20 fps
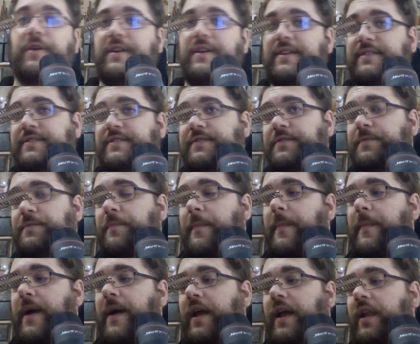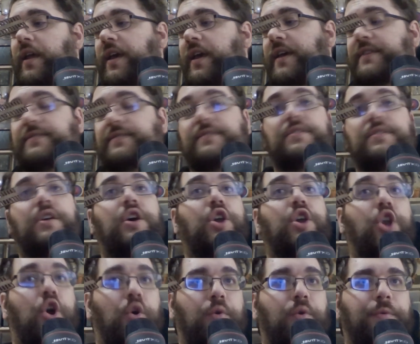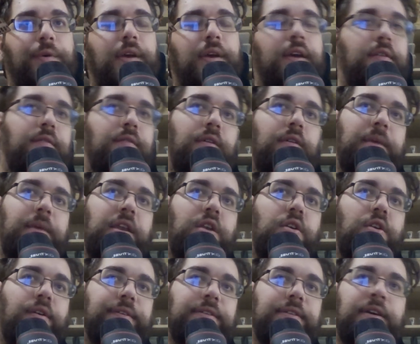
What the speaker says: this mile is no. It will be not.